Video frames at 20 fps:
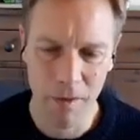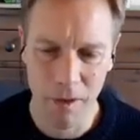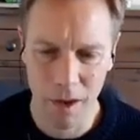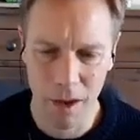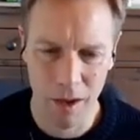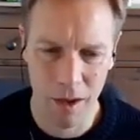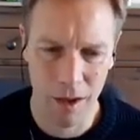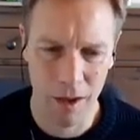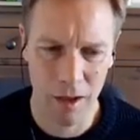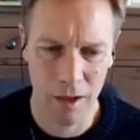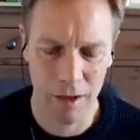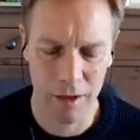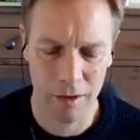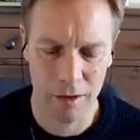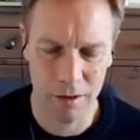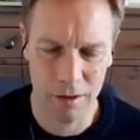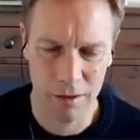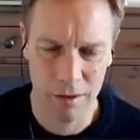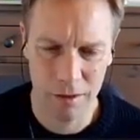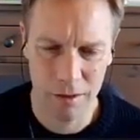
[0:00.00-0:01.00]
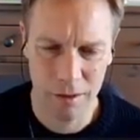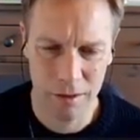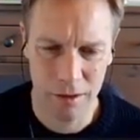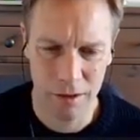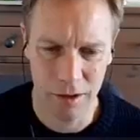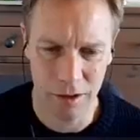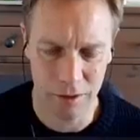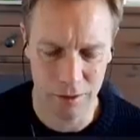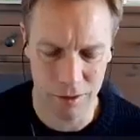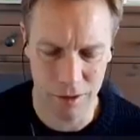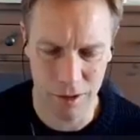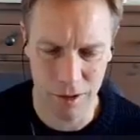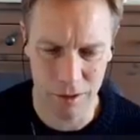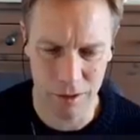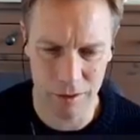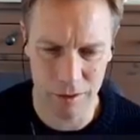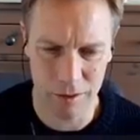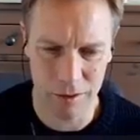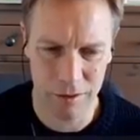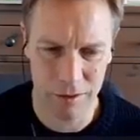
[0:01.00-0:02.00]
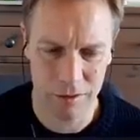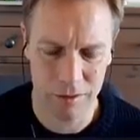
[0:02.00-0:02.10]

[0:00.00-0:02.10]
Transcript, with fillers: uh, in your code,